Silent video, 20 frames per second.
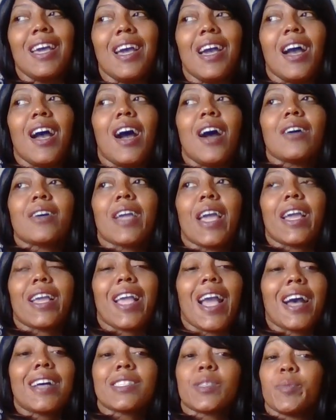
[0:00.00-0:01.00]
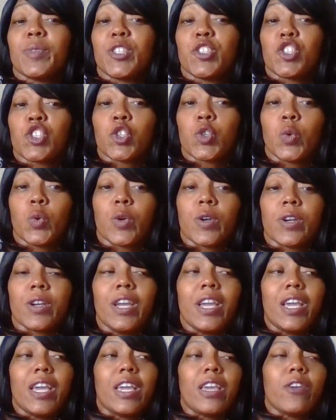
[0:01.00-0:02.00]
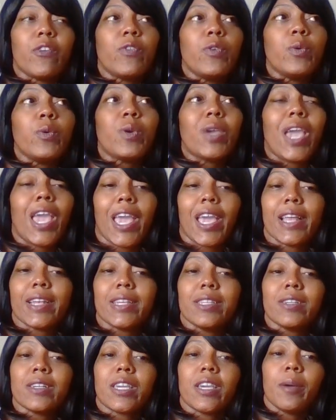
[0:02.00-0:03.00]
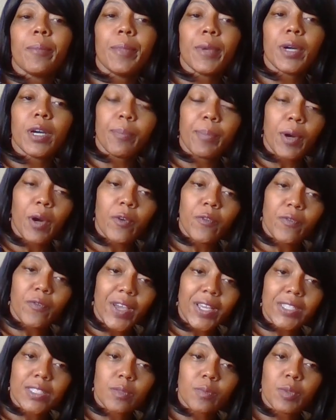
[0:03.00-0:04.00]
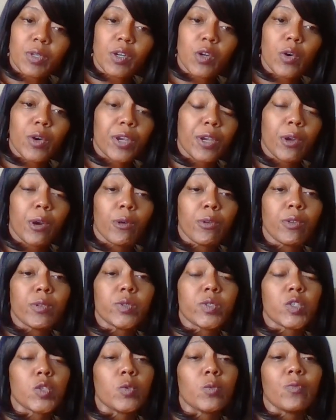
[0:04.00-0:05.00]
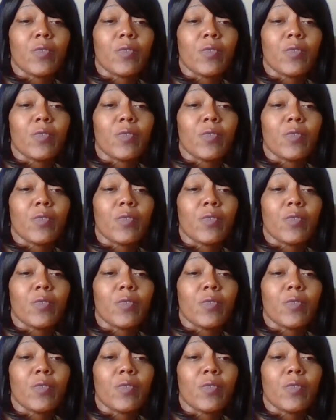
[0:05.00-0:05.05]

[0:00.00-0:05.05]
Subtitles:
Okay, guys, be sure, if you can, look him up on Facebook or here on YouTube.